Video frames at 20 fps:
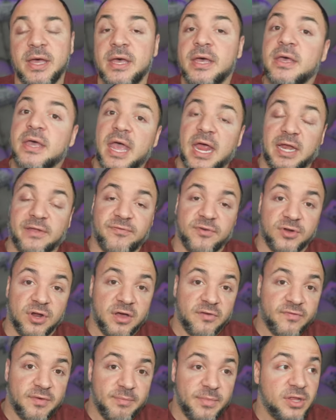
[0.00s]
And if you're not
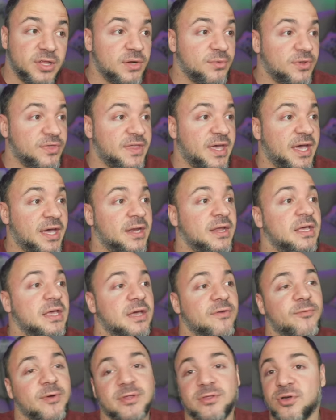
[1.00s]
familiar with that, if
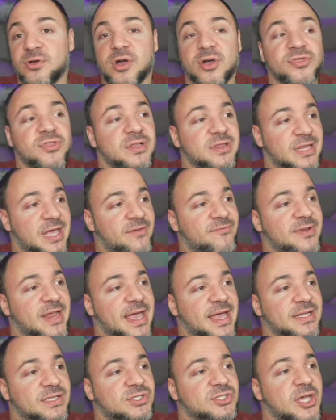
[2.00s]
we look on the
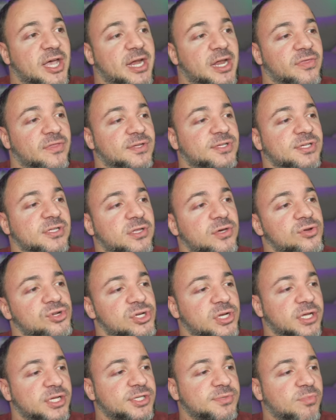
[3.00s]
left-hand side in the Solution
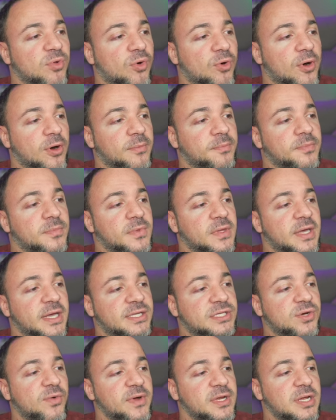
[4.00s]
Explorer, it's
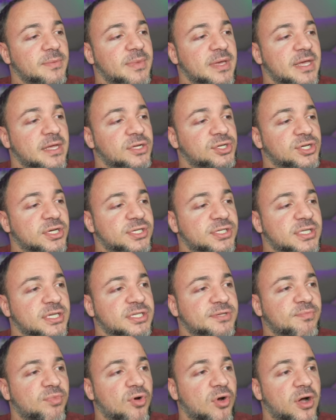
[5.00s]
going to be just this
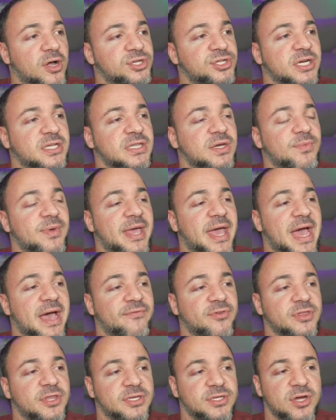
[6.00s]
project that we have at
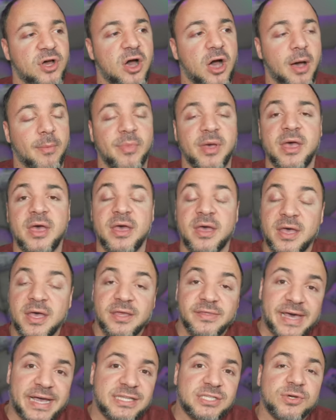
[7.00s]
the top.
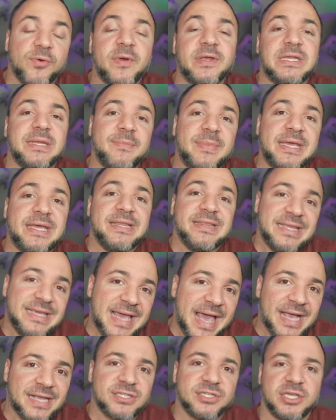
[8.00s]
That's going to be the
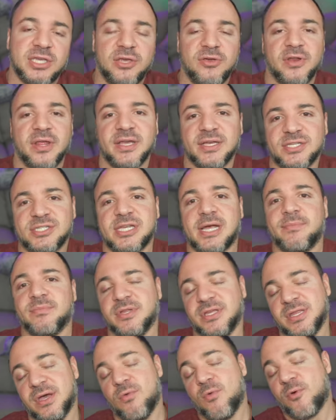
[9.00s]
executing assembly
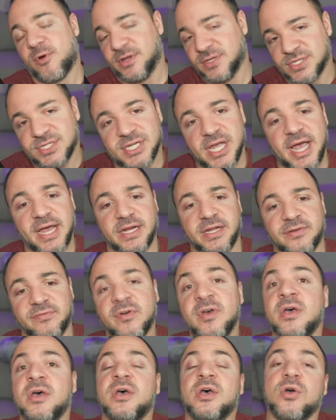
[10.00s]
that we're inside of
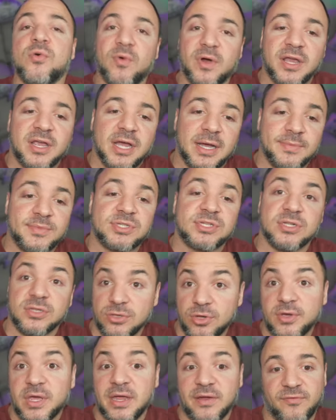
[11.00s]
when it comes to
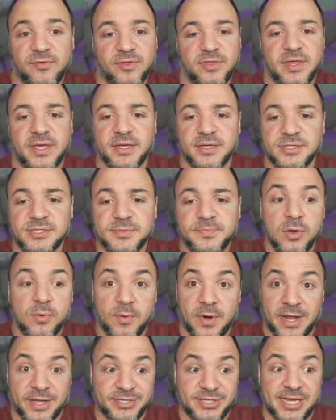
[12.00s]
looking for things. When
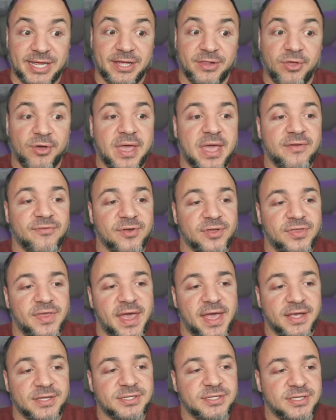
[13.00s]
I say looking for
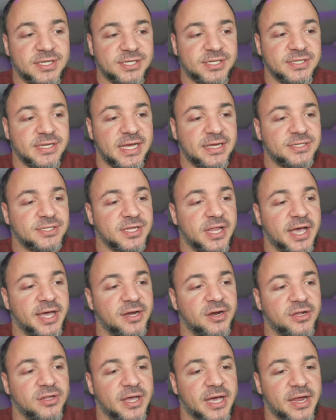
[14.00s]
things, this next line
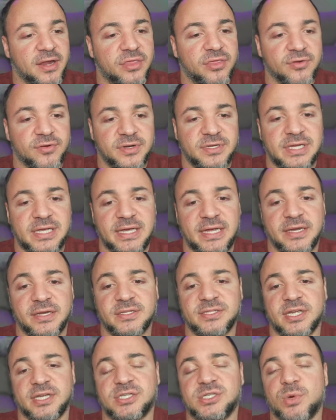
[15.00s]
on line 13
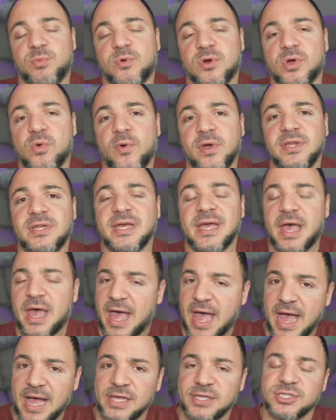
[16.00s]
says that we're going to
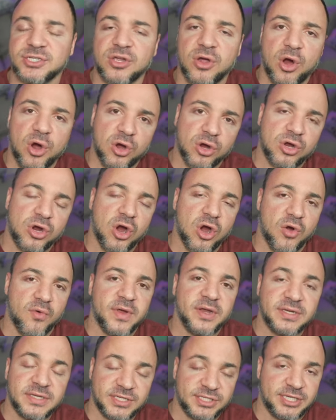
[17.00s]
ask our
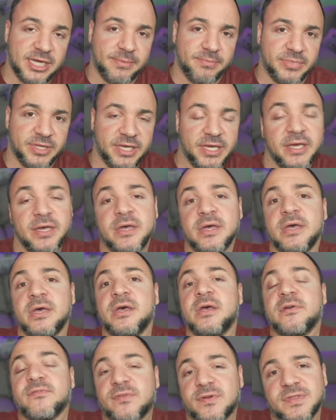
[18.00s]
current assembly
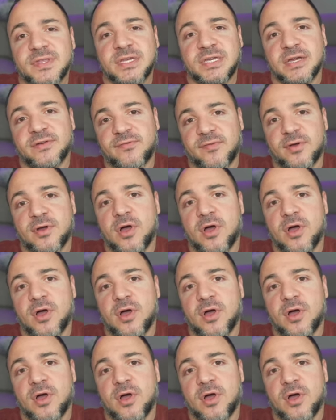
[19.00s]
for the different